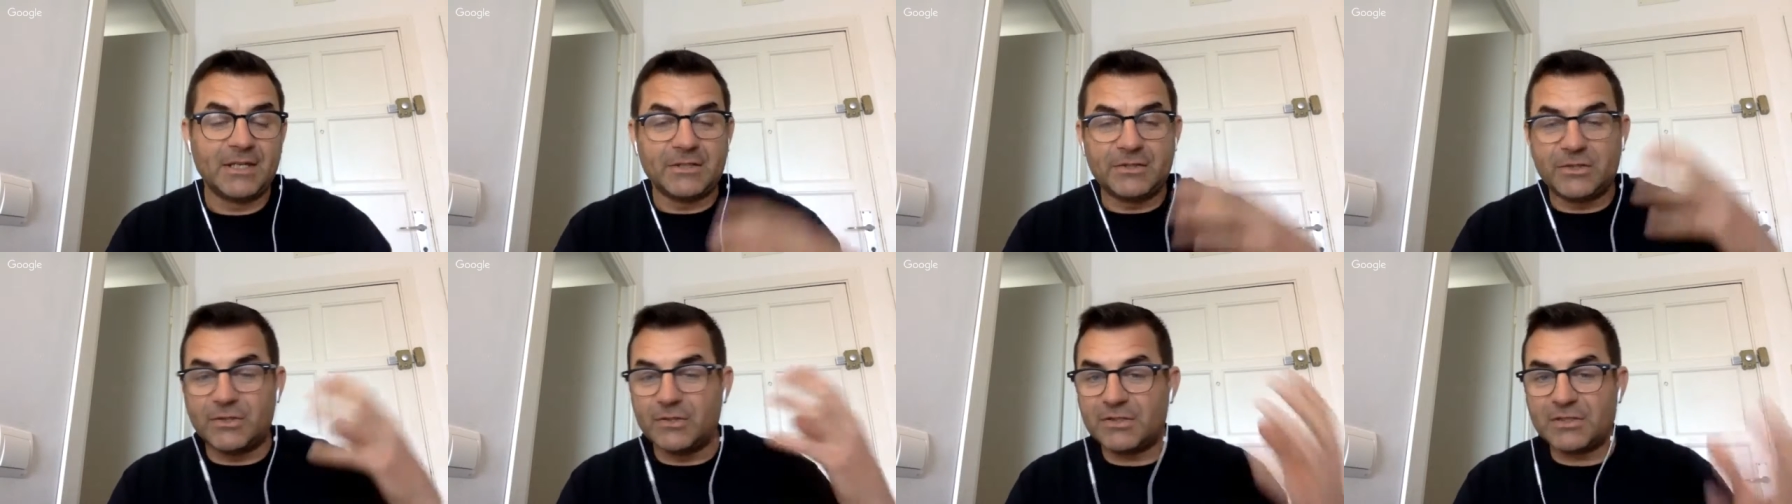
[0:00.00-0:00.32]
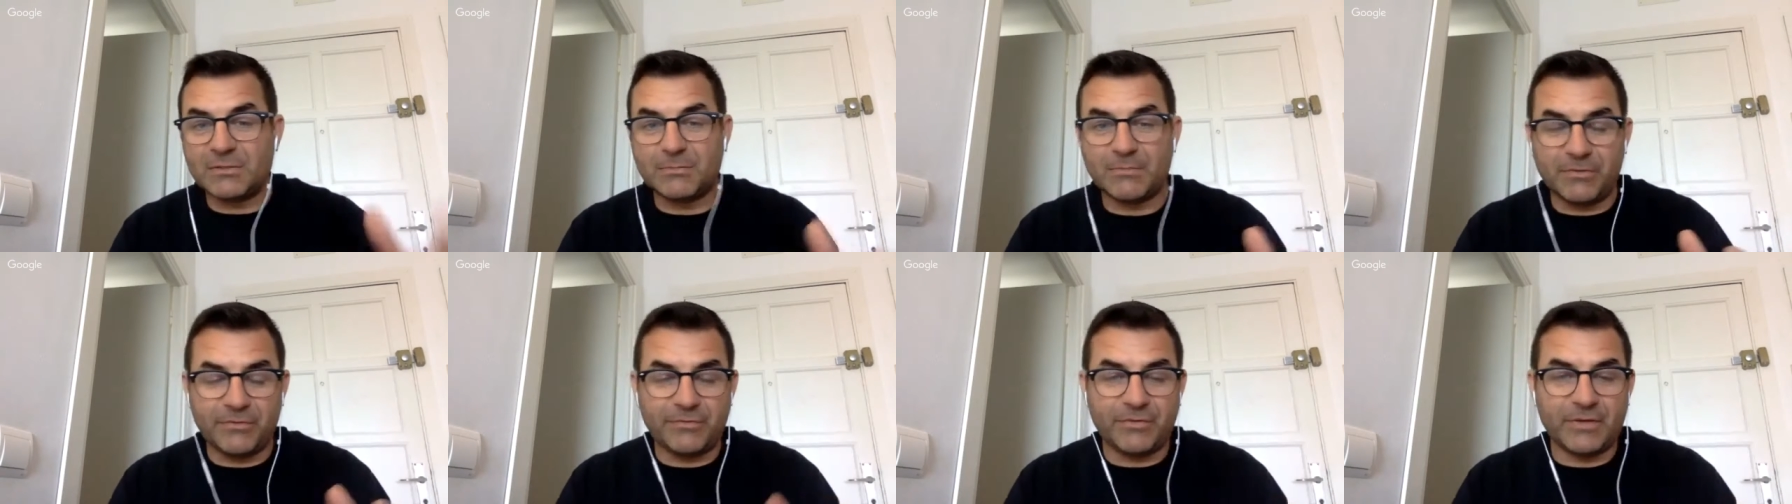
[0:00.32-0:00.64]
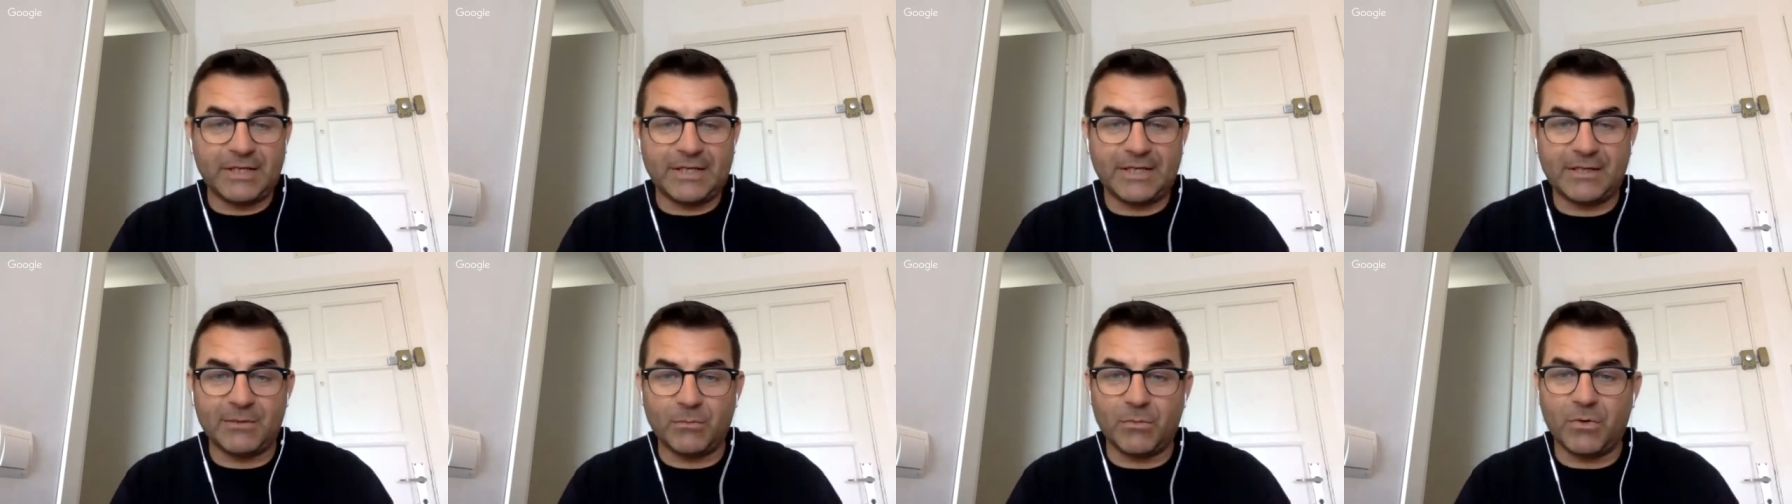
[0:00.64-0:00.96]
do some
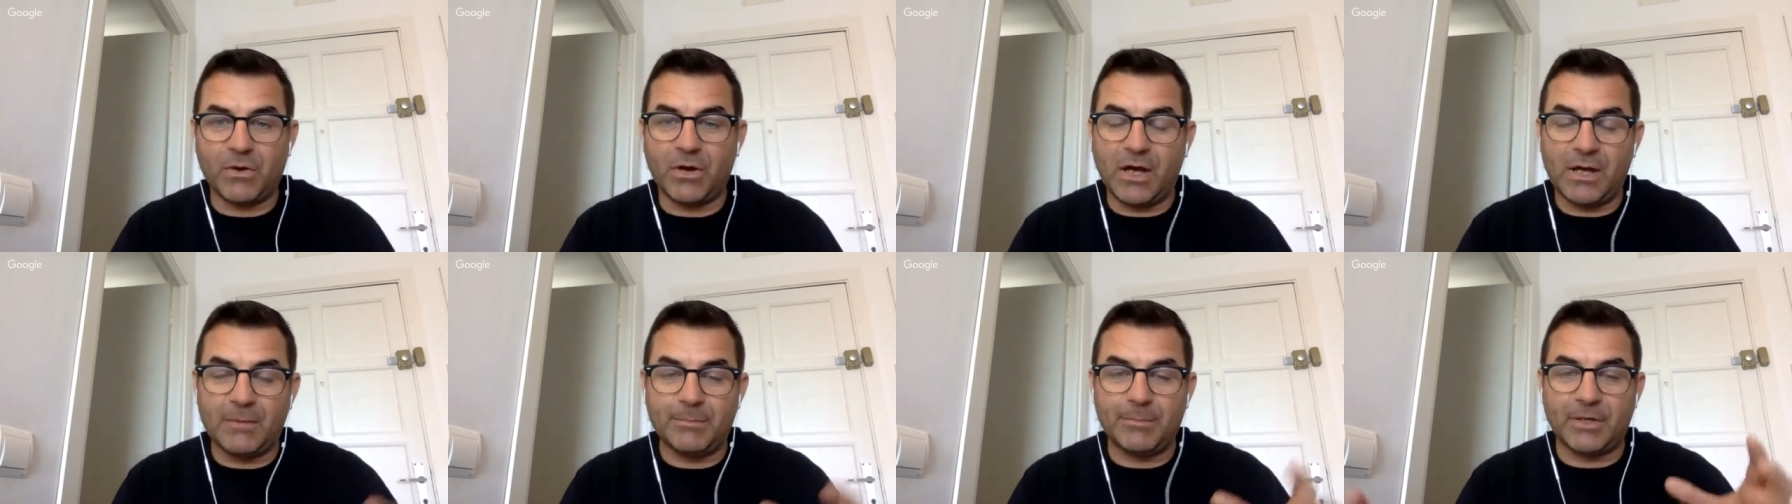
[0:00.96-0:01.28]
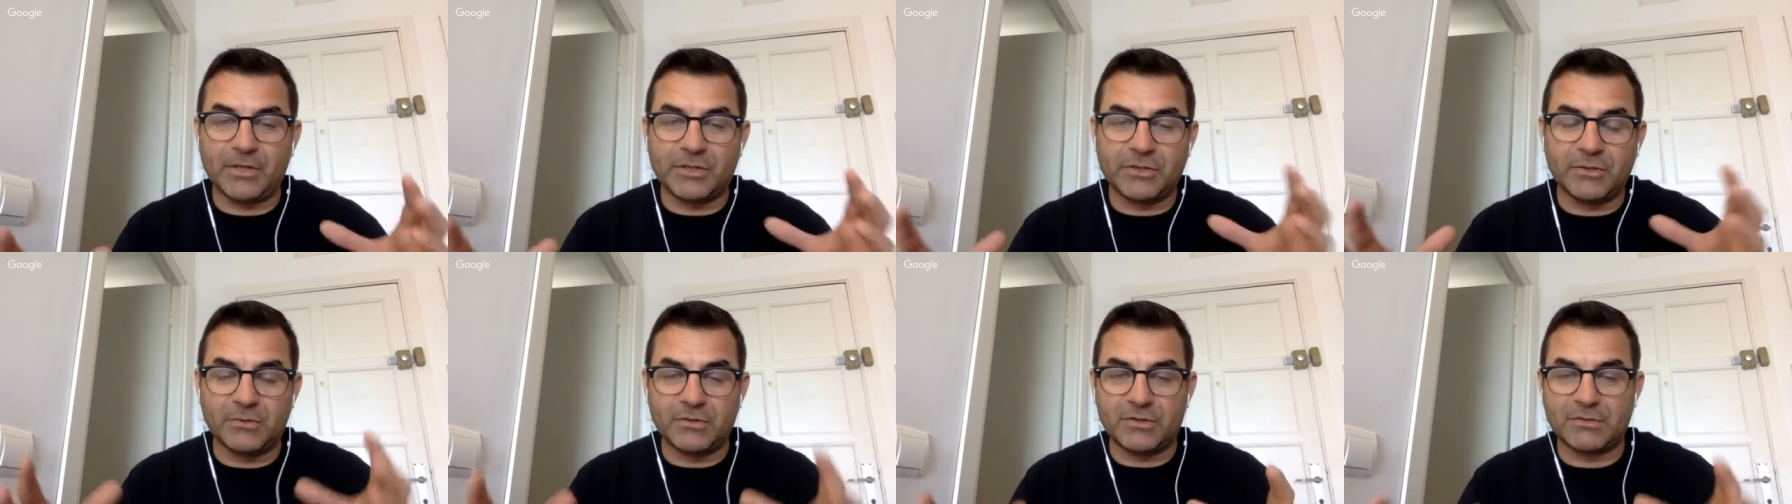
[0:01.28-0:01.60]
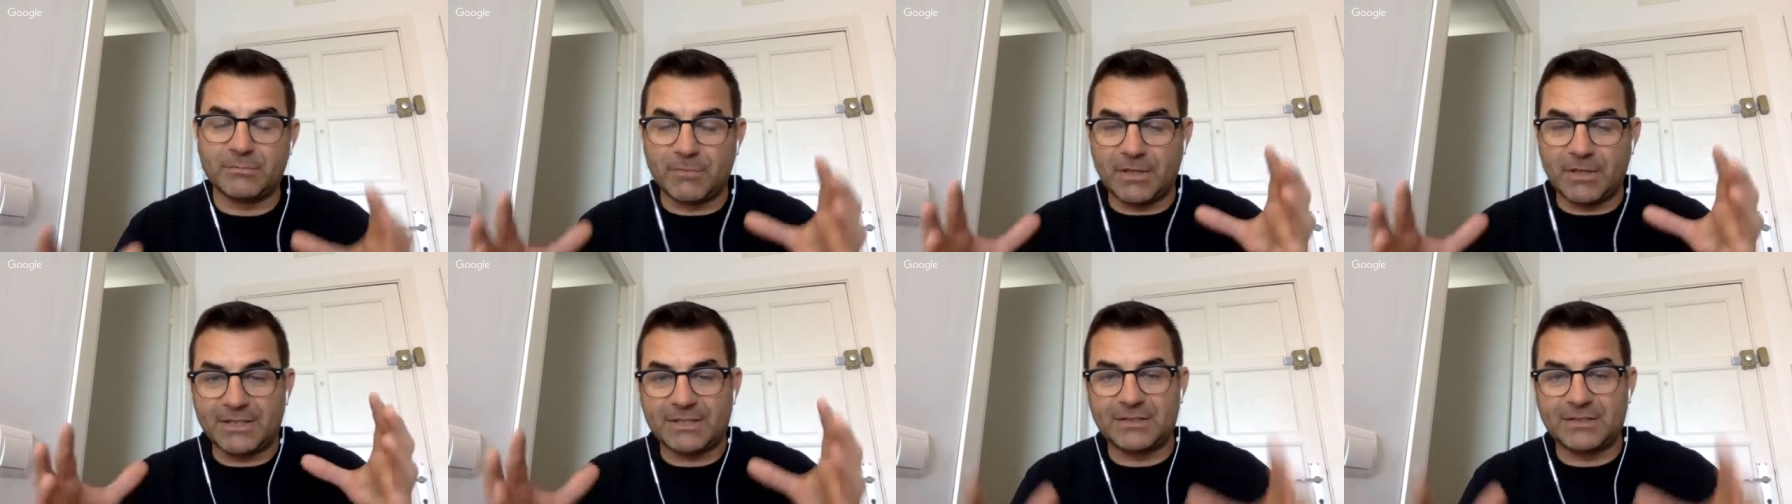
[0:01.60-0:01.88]
affiliate work, but use my